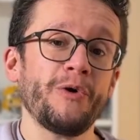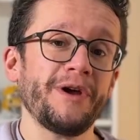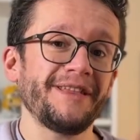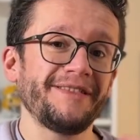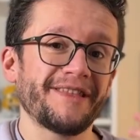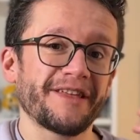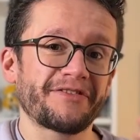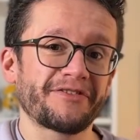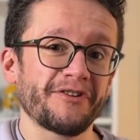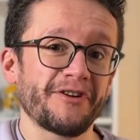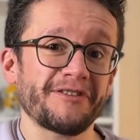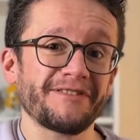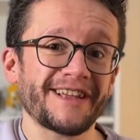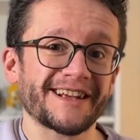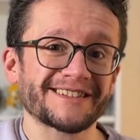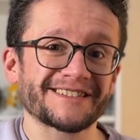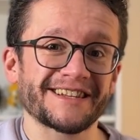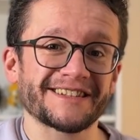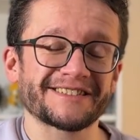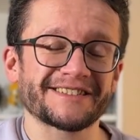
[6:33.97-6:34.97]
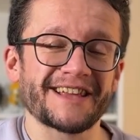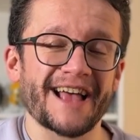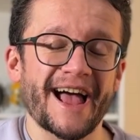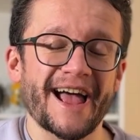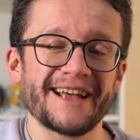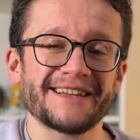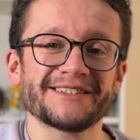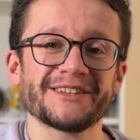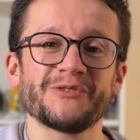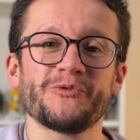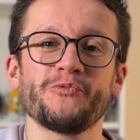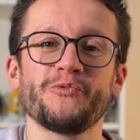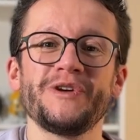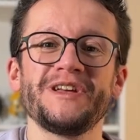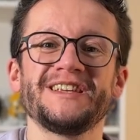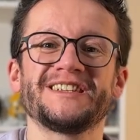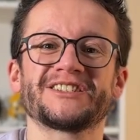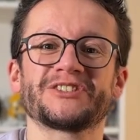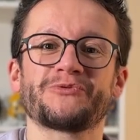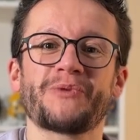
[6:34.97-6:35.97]
in the third exercise,
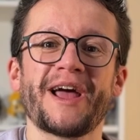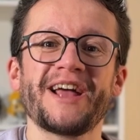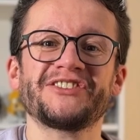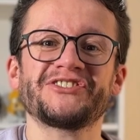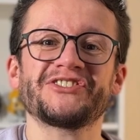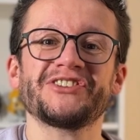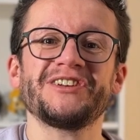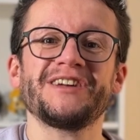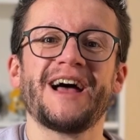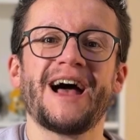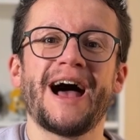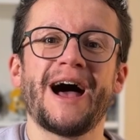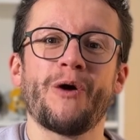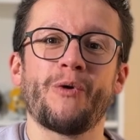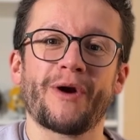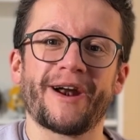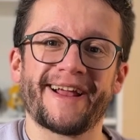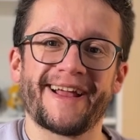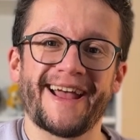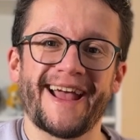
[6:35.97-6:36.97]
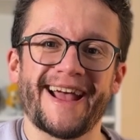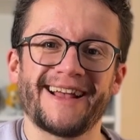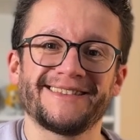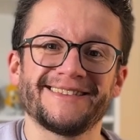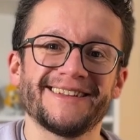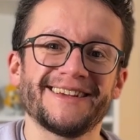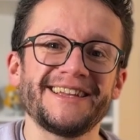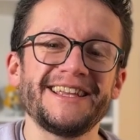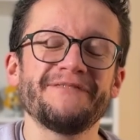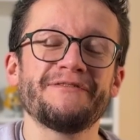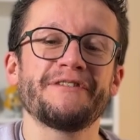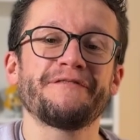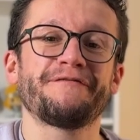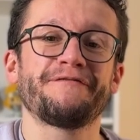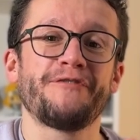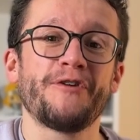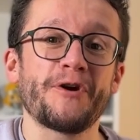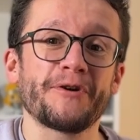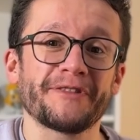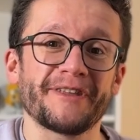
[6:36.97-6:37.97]
we stretch our hand even
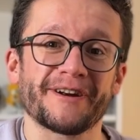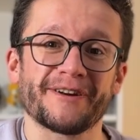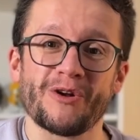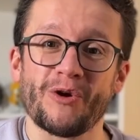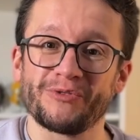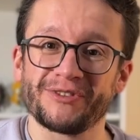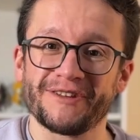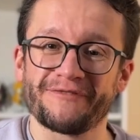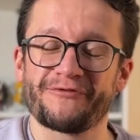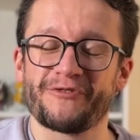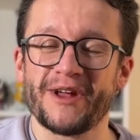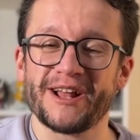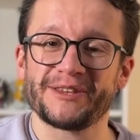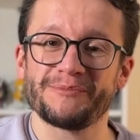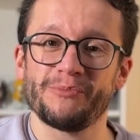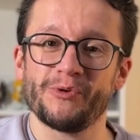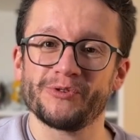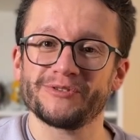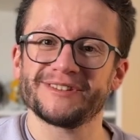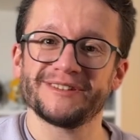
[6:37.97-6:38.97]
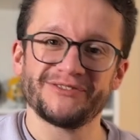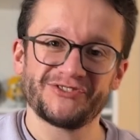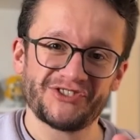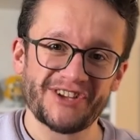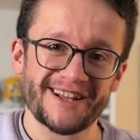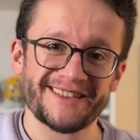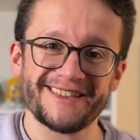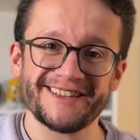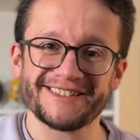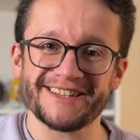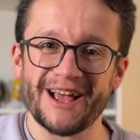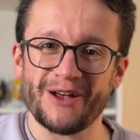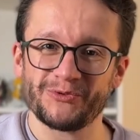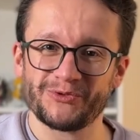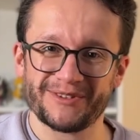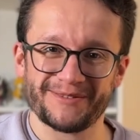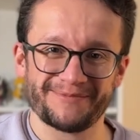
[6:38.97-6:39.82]
further on the fretboard. Check this out.